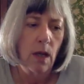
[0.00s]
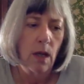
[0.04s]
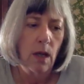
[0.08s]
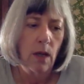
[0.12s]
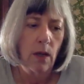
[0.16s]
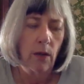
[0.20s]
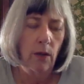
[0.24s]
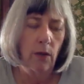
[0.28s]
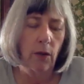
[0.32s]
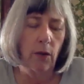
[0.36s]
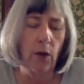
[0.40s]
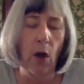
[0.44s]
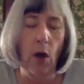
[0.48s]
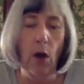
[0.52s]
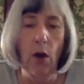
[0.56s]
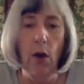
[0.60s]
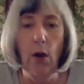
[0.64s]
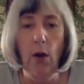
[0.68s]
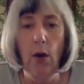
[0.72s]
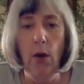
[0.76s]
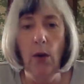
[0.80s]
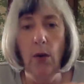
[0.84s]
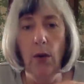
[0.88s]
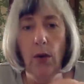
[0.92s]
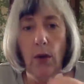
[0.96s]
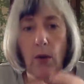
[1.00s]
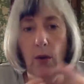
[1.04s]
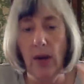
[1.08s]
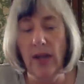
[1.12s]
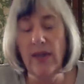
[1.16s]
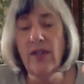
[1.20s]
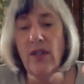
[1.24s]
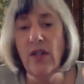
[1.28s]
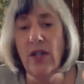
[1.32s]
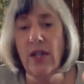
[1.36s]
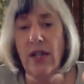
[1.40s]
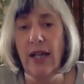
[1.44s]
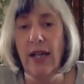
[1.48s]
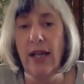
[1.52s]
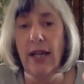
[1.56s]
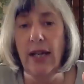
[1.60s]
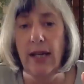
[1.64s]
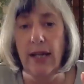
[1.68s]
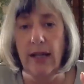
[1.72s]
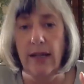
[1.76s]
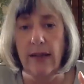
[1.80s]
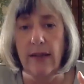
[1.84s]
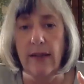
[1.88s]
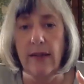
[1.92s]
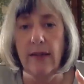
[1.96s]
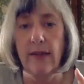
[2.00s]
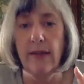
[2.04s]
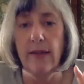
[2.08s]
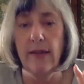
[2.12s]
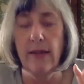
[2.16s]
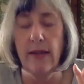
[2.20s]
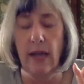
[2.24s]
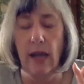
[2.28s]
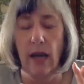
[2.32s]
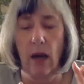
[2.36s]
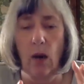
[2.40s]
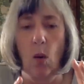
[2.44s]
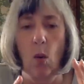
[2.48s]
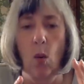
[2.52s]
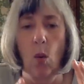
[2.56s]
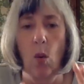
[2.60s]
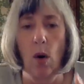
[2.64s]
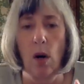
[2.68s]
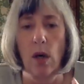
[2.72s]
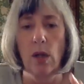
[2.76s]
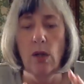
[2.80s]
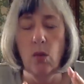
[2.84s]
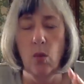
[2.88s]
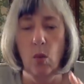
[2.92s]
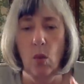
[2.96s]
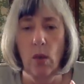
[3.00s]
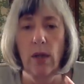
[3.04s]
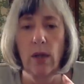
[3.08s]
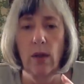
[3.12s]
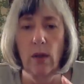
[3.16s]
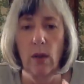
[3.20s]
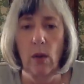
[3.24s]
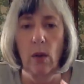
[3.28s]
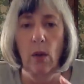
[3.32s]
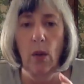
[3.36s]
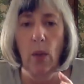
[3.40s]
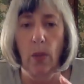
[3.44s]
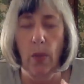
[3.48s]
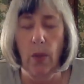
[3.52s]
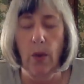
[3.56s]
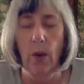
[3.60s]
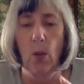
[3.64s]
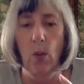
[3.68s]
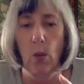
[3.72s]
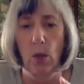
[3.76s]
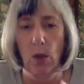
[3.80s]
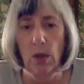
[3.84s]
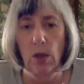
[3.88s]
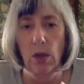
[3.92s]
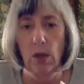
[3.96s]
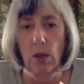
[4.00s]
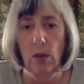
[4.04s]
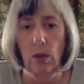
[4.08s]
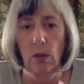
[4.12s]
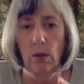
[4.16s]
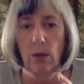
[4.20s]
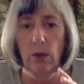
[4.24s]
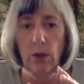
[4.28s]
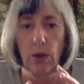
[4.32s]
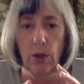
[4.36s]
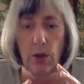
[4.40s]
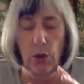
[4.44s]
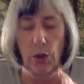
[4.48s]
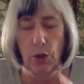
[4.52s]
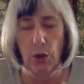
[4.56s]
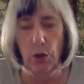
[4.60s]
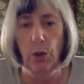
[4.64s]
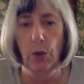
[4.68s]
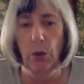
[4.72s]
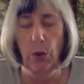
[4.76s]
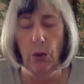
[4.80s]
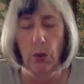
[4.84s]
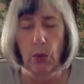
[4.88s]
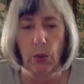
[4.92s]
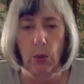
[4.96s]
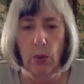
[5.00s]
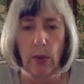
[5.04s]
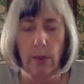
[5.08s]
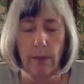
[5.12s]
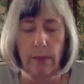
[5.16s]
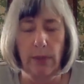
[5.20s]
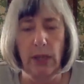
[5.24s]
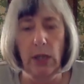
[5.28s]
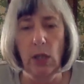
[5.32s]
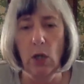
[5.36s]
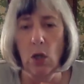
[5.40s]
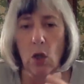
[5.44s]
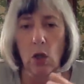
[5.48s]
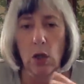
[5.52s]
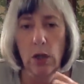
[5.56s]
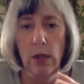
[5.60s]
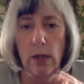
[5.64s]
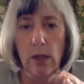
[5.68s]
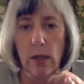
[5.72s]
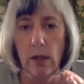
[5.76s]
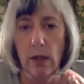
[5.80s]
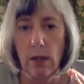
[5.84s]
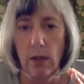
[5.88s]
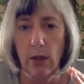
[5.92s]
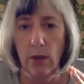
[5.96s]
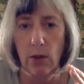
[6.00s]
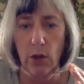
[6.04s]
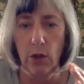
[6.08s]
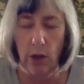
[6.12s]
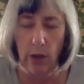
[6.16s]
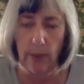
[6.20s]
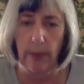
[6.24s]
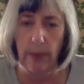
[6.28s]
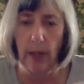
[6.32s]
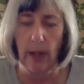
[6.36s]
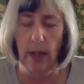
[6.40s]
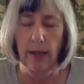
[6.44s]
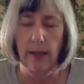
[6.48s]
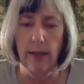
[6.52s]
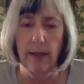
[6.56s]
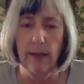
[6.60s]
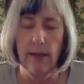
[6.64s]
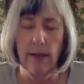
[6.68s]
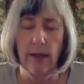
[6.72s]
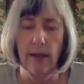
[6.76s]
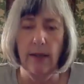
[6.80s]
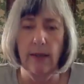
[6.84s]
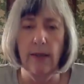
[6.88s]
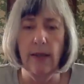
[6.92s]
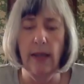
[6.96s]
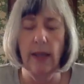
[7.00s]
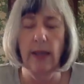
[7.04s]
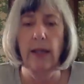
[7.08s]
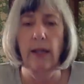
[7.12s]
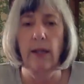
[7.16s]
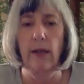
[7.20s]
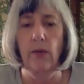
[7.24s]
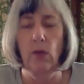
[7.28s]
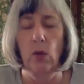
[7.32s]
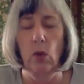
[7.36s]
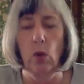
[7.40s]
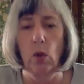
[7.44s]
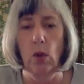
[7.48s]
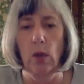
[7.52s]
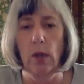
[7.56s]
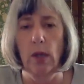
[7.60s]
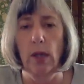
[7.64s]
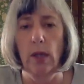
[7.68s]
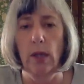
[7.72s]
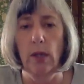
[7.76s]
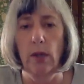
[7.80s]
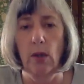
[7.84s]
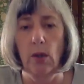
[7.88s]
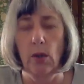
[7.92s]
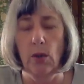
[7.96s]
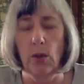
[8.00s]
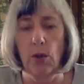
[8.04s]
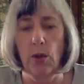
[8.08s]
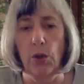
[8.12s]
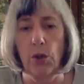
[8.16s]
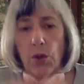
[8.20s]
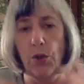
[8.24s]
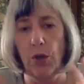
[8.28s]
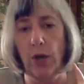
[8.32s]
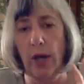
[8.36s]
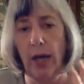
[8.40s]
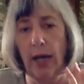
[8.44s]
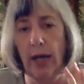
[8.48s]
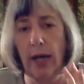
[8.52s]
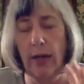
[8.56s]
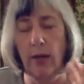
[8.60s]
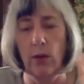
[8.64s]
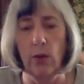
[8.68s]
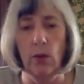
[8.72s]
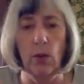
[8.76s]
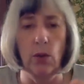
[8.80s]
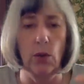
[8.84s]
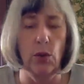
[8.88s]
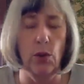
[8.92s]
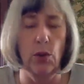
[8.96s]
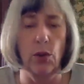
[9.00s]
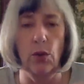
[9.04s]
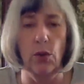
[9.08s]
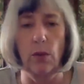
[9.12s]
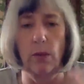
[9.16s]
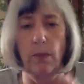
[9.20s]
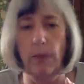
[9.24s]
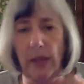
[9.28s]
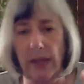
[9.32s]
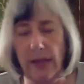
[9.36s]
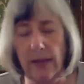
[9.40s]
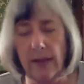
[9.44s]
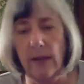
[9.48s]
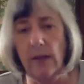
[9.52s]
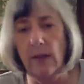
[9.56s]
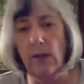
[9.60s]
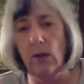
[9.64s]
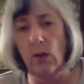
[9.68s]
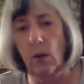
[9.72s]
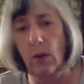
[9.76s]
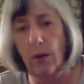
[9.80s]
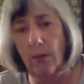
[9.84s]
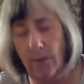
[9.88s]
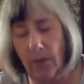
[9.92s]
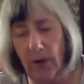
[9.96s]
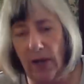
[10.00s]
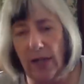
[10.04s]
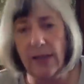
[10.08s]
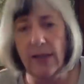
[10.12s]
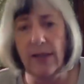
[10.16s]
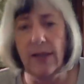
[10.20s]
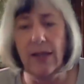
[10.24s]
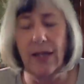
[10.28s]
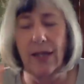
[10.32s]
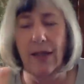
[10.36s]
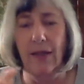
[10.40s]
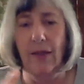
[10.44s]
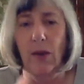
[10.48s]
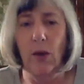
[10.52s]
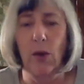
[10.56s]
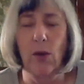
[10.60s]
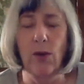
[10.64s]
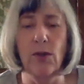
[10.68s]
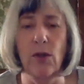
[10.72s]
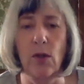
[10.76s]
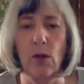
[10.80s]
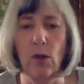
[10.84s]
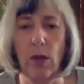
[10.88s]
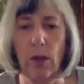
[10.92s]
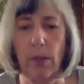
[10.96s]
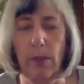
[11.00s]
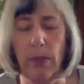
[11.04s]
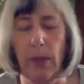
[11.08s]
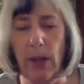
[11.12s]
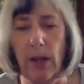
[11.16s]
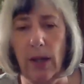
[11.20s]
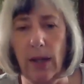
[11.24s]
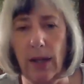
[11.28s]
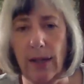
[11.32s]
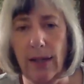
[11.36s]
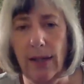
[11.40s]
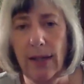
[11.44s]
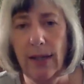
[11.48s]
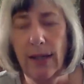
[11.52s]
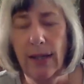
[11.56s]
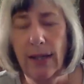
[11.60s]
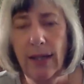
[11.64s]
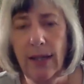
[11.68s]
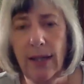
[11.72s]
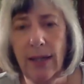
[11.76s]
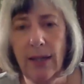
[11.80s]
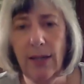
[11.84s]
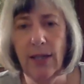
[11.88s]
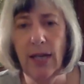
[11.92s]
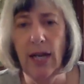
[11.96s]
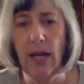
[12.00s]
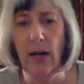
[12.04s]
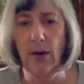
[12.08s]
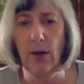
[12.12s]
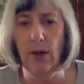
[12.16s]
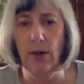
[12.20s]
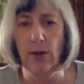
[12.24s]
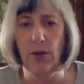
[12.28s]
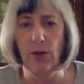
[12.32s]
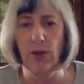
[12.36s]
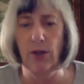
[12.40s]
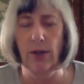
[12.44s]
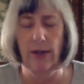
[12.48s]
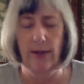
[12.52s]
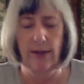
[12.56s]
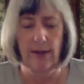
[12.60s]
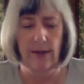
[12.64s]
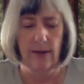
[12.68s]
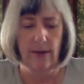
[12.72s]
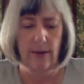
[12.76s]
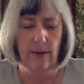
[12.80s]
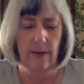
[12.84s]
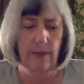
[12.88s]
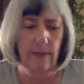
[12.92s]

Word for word: so the question is what will the world do beyond Joe Biden's executive order not to trade or not to do business or invest in those occupied territories?